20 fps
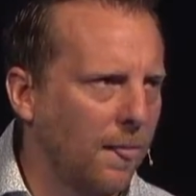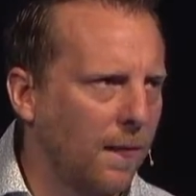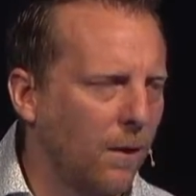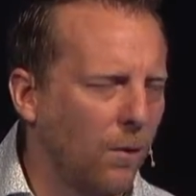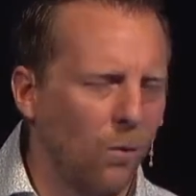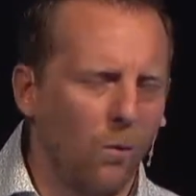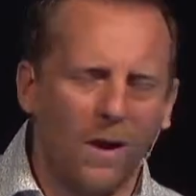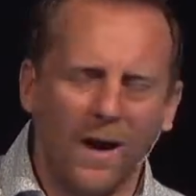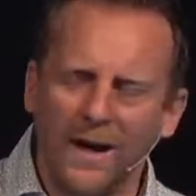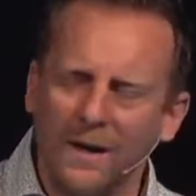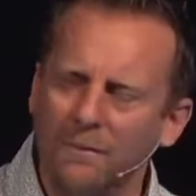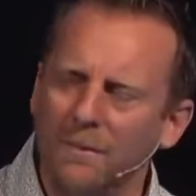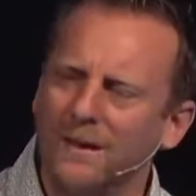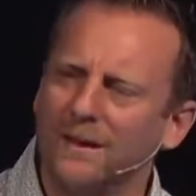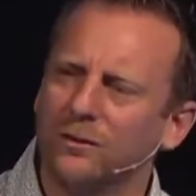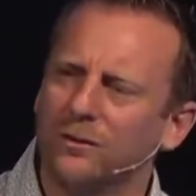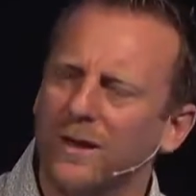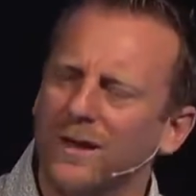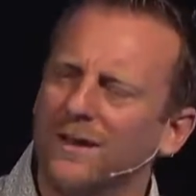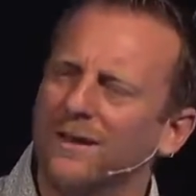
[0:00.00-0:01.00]
What am I
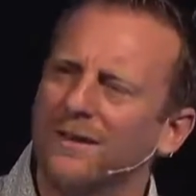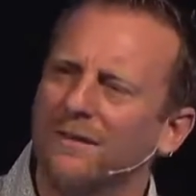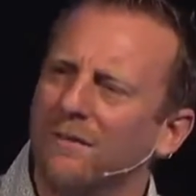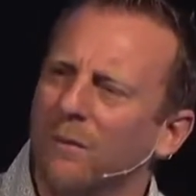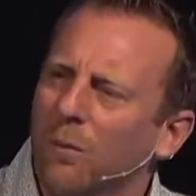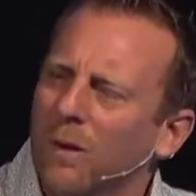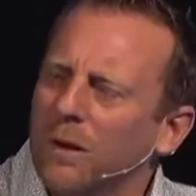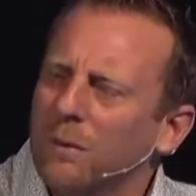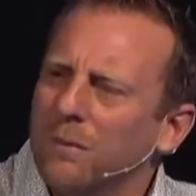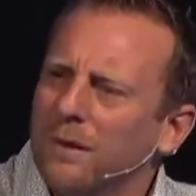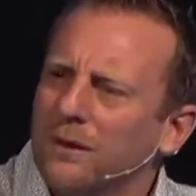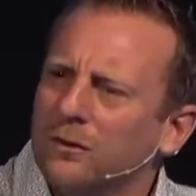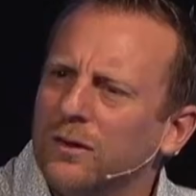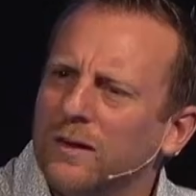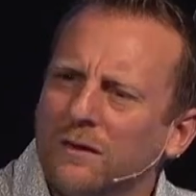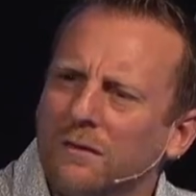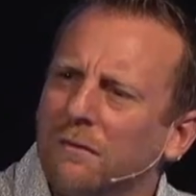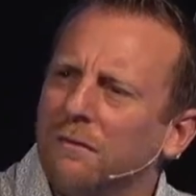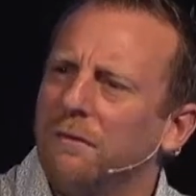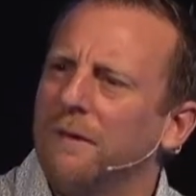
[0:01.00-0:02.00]
trying
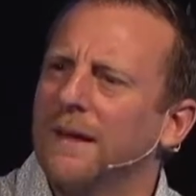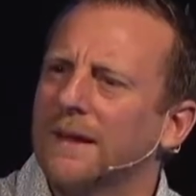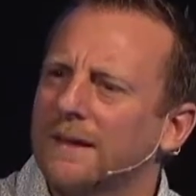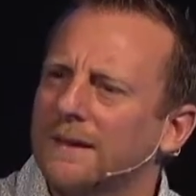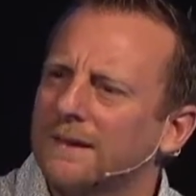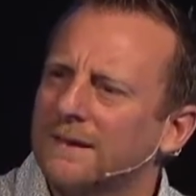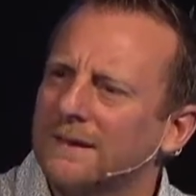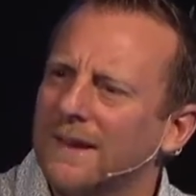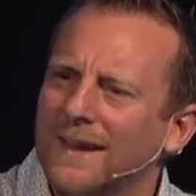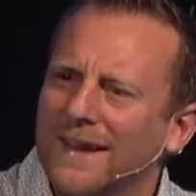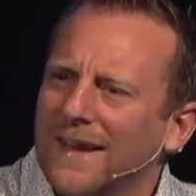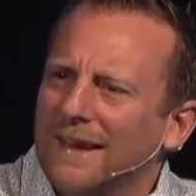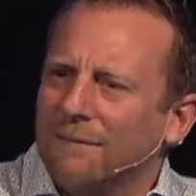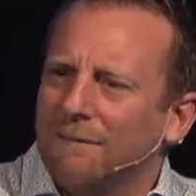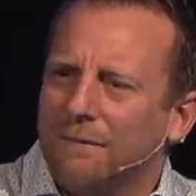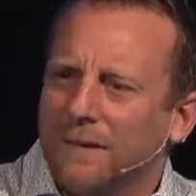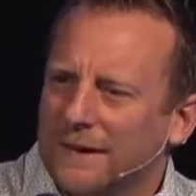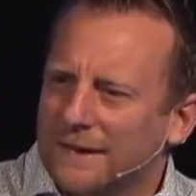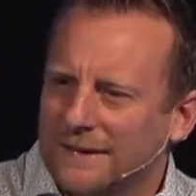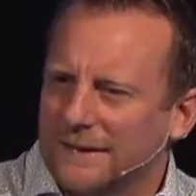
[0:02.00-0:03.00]
to fix? I can't
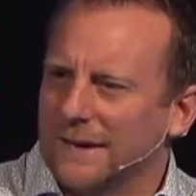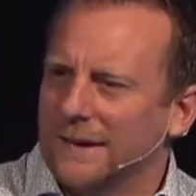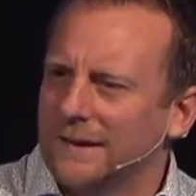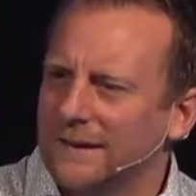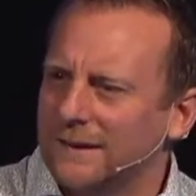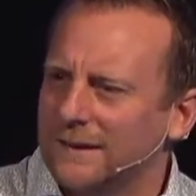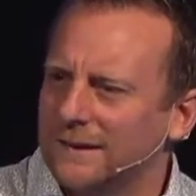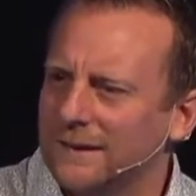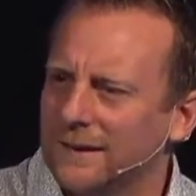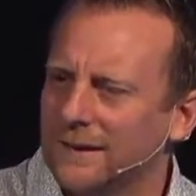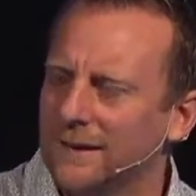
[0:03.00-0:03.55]
fix this.